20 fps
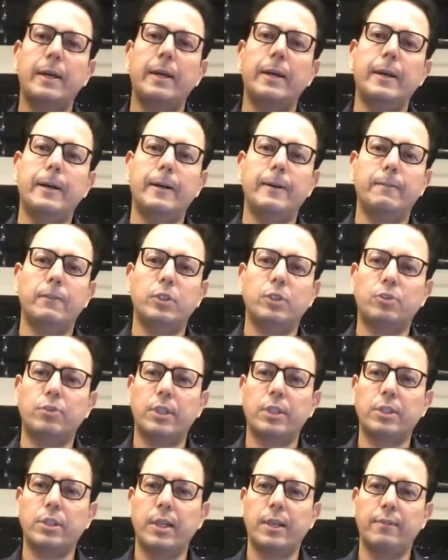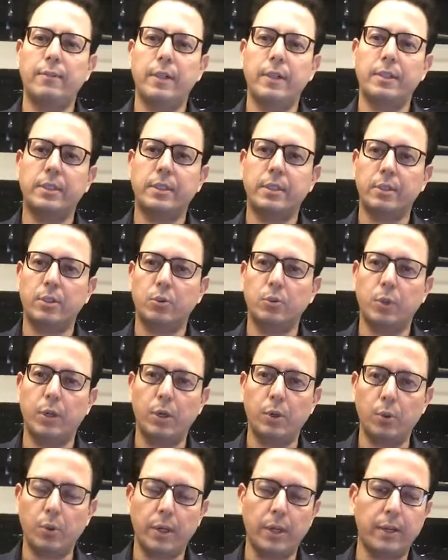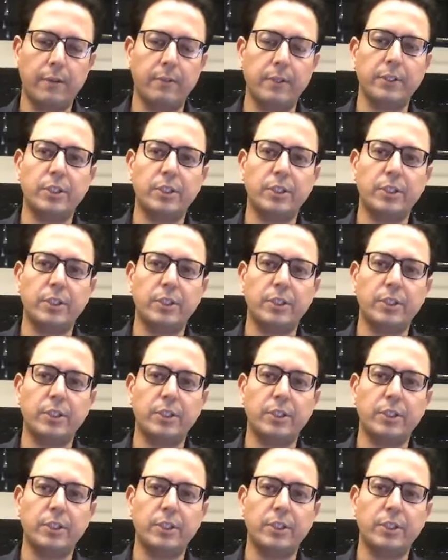uh, stress levels to a lower level.